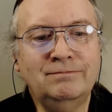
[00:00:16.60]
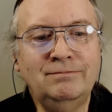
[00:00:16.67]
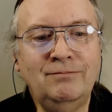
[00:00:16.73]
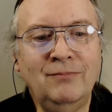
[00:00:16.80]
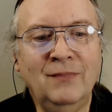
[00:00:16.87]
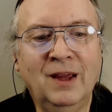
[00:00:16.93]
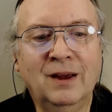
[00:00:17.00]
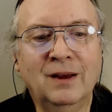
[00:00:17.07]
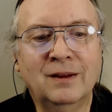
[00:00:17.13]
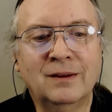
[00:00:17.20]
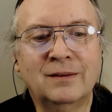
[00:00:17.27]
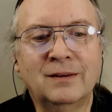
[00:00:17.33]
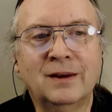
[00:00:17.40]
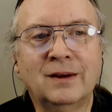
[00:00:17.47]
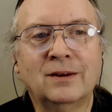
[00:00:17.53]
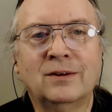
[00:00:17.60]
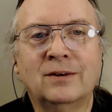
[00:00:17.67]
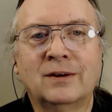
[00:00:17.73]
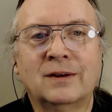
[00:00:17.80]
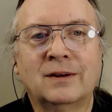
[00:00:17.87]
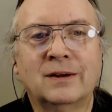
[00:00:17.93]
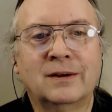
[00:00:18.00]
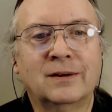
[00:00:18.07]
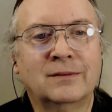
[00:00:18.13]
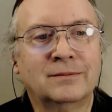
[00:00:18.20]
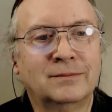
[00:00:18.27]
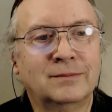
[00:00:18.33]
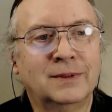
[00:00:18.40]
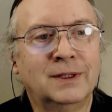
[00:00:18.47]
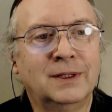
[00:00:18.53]
Well, let's take a look there.
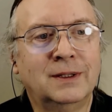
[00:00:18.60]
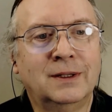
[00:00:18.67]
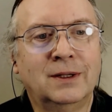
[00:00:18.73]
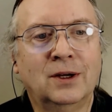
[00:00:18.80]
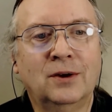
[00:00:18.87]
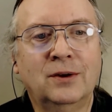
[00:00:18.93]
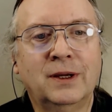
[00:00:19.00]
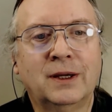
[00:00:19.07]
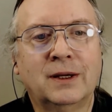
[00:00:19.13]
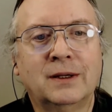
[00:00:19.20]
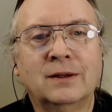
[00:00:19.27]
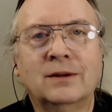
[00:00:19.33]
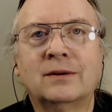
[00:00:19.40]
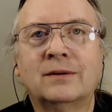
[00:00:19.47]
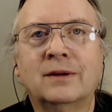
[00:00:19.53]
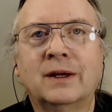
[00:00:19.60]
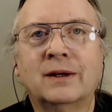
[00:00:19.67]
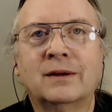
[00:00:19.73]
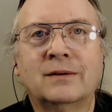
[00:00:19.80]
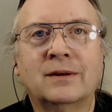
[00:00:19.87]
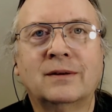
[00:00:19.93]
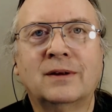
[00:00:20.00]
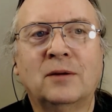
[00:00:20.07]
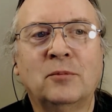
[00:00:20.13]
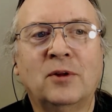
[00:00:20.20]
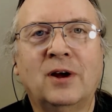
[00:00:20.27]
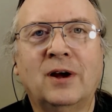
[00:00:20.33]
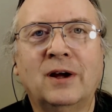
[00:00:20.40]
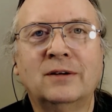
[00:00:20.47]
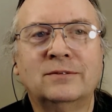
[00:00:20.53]
Oh yeah, it looks like it says I'm live.